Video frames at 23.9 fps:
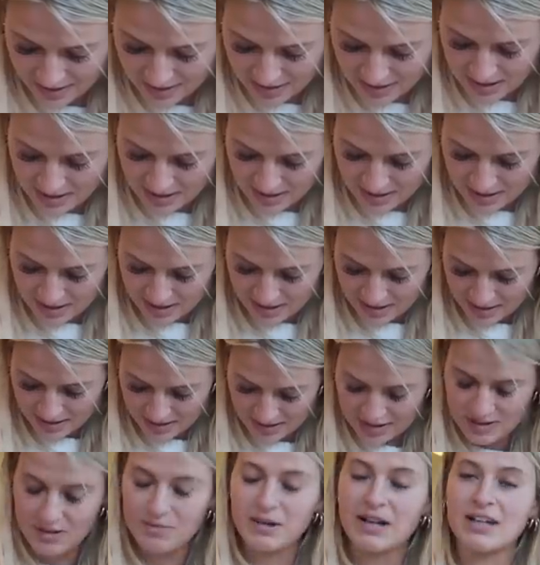
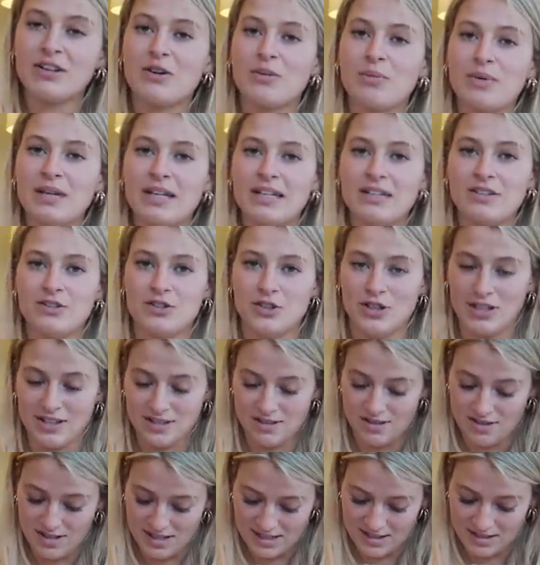because you might not be
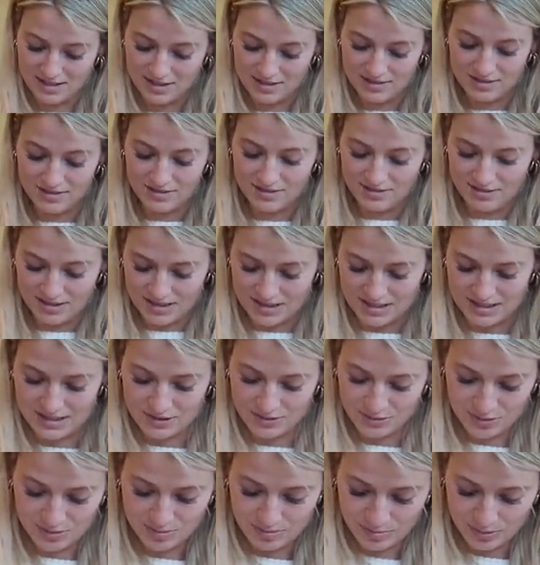interested. Oh, I
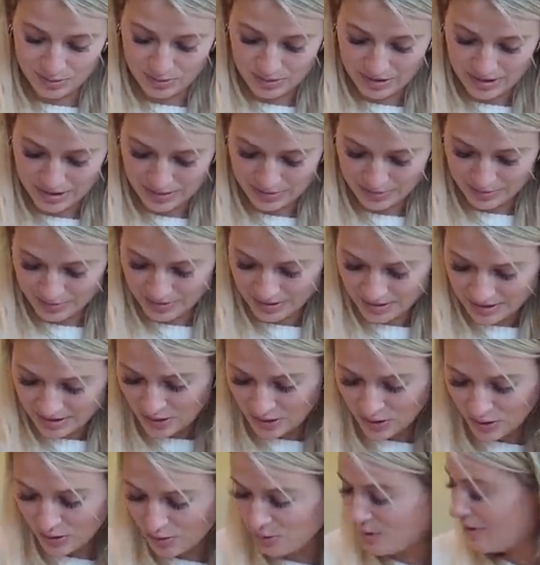don't want to bore you.
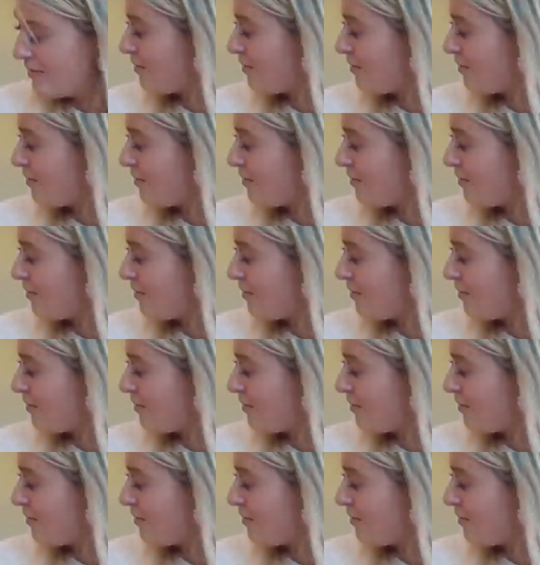Oh,